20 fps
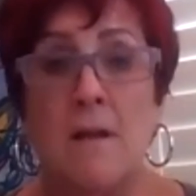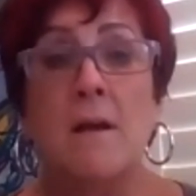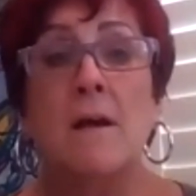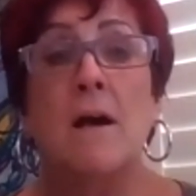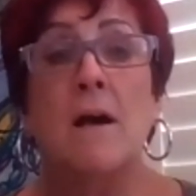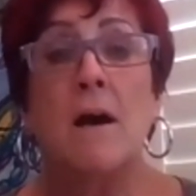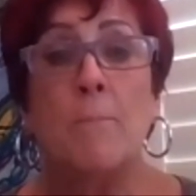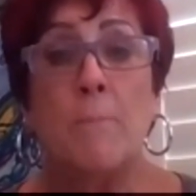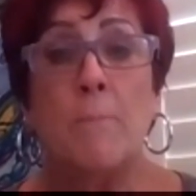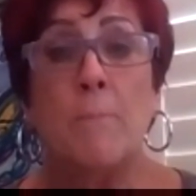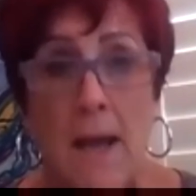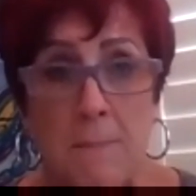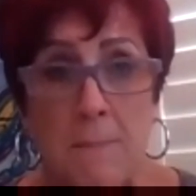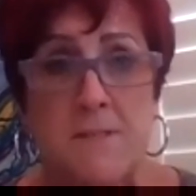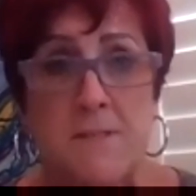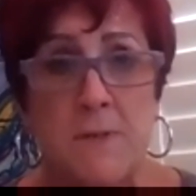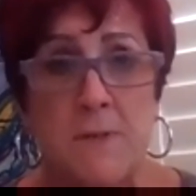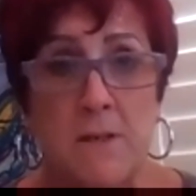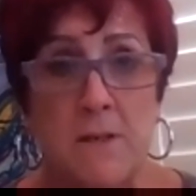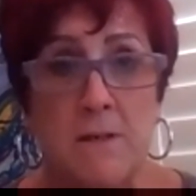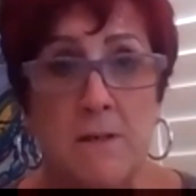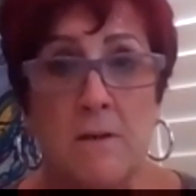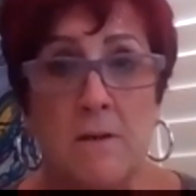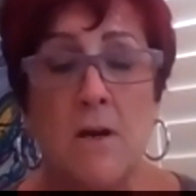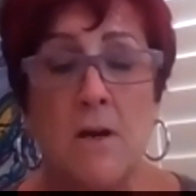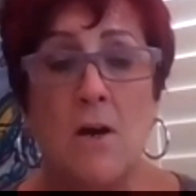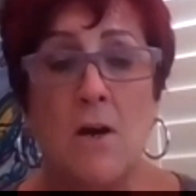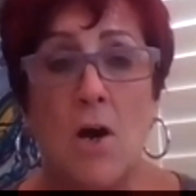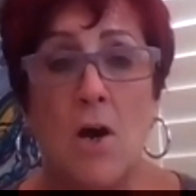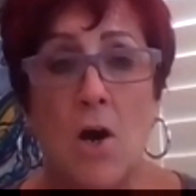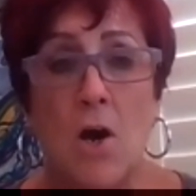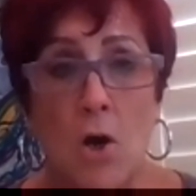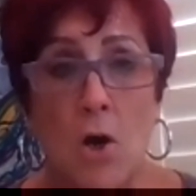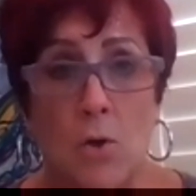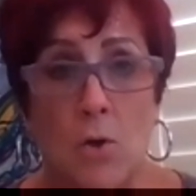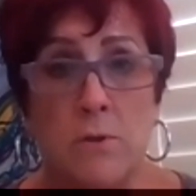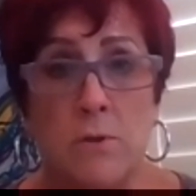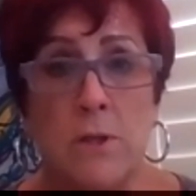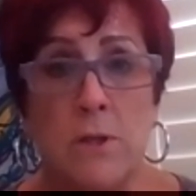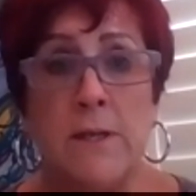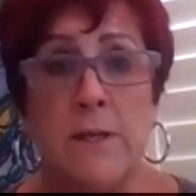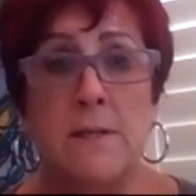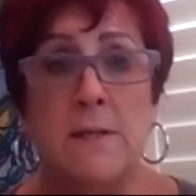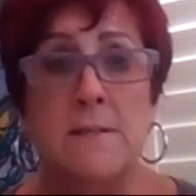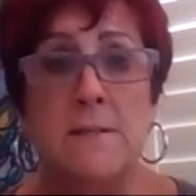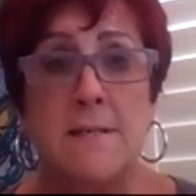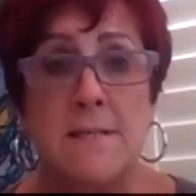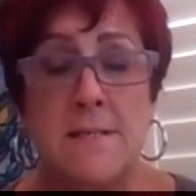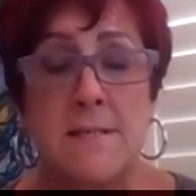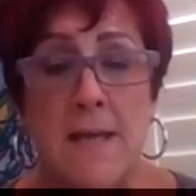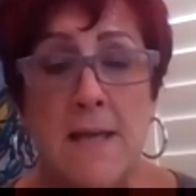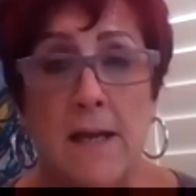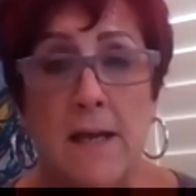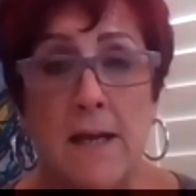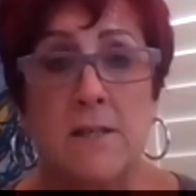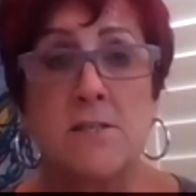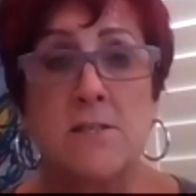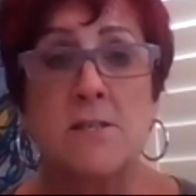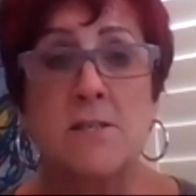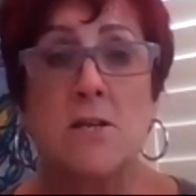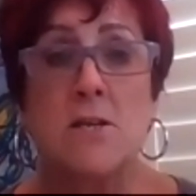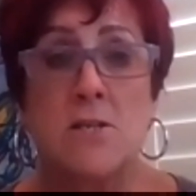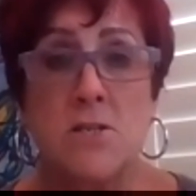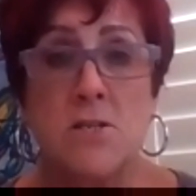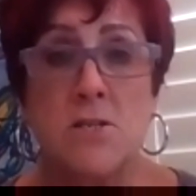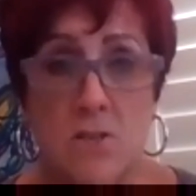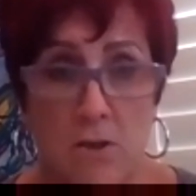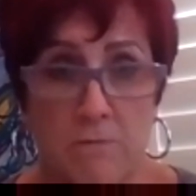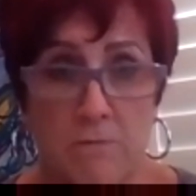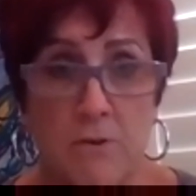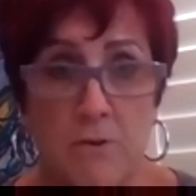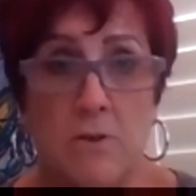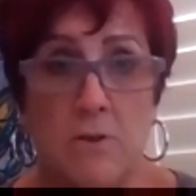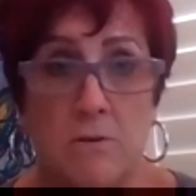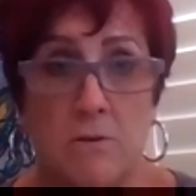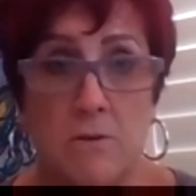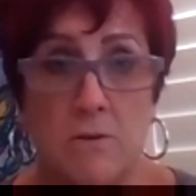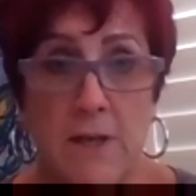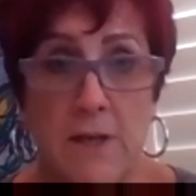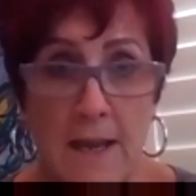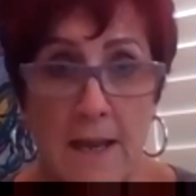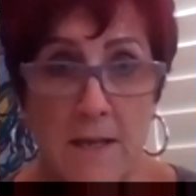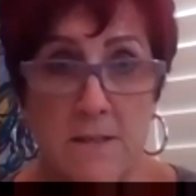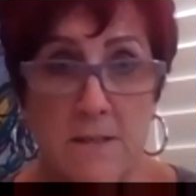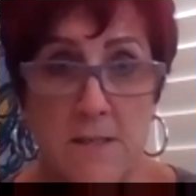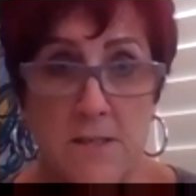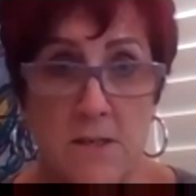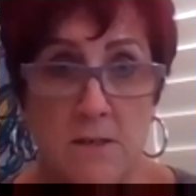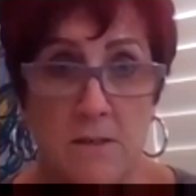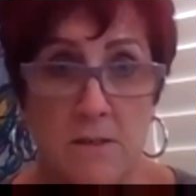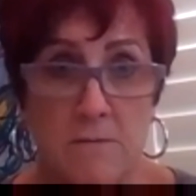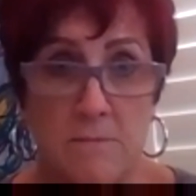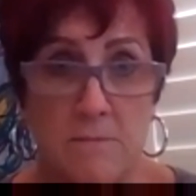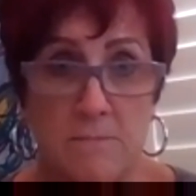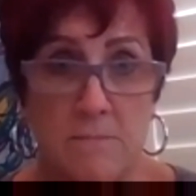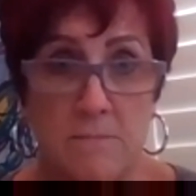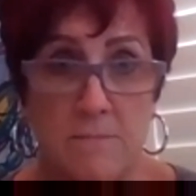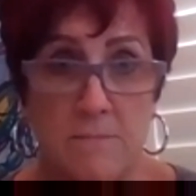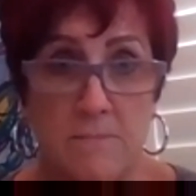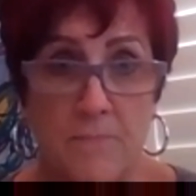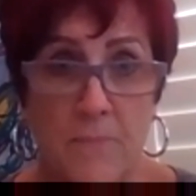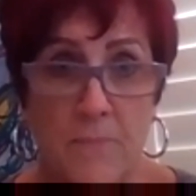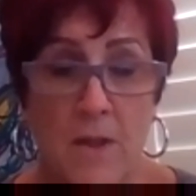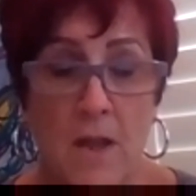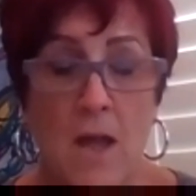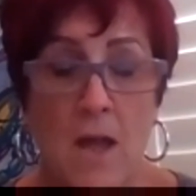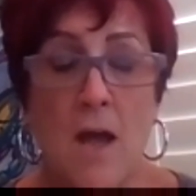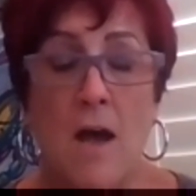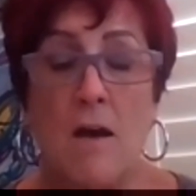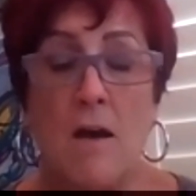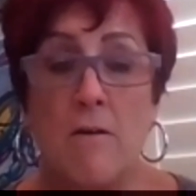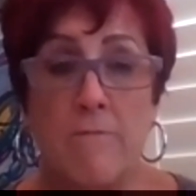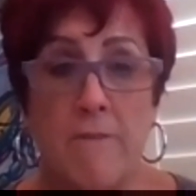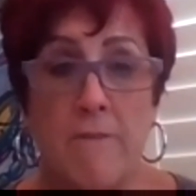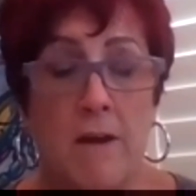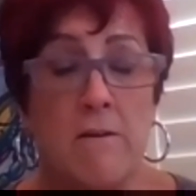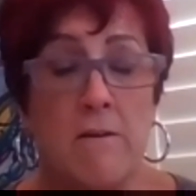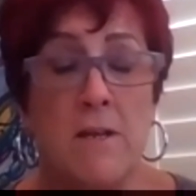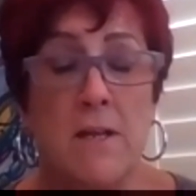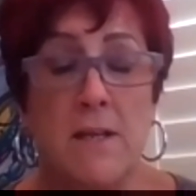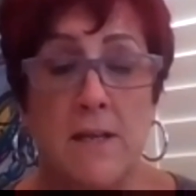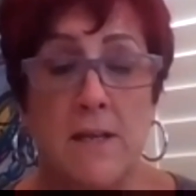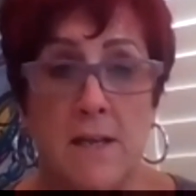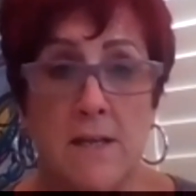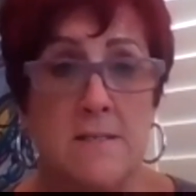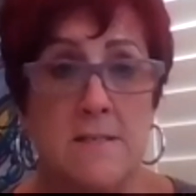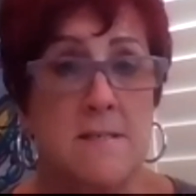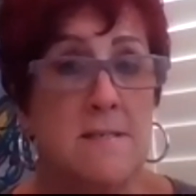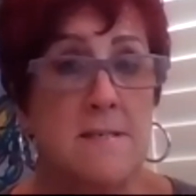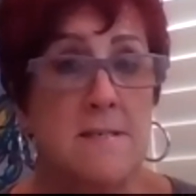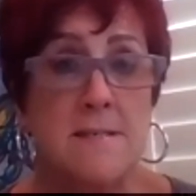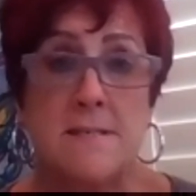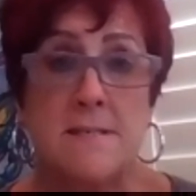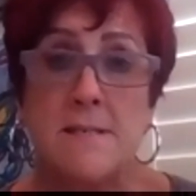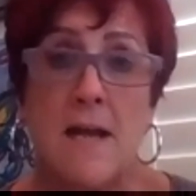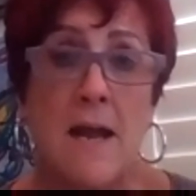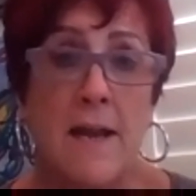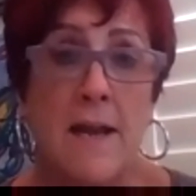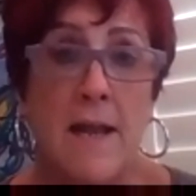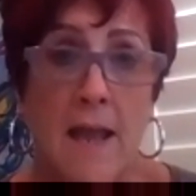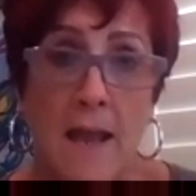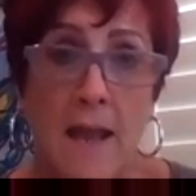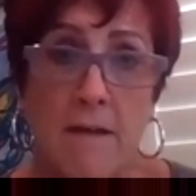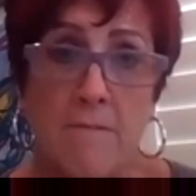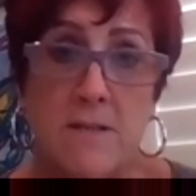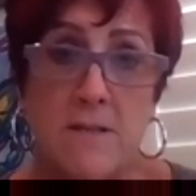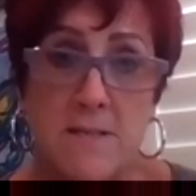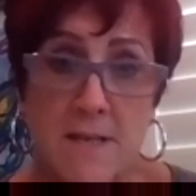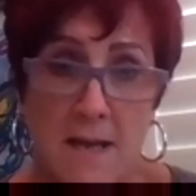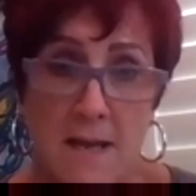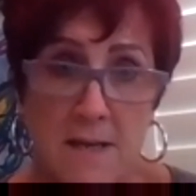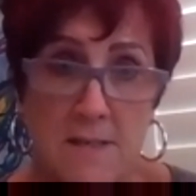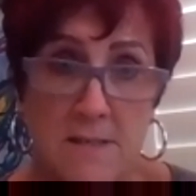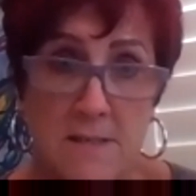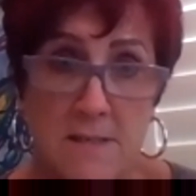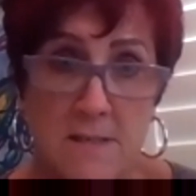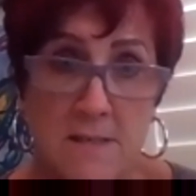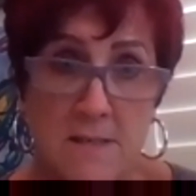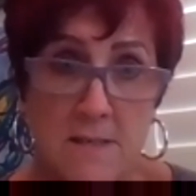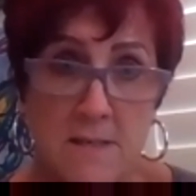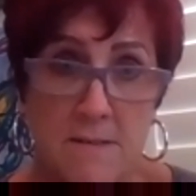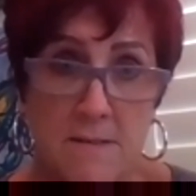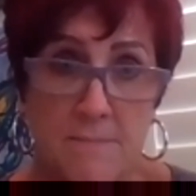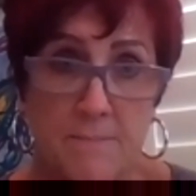A pap smear only detects cervical cancer. Ovarian cancer does not have a test.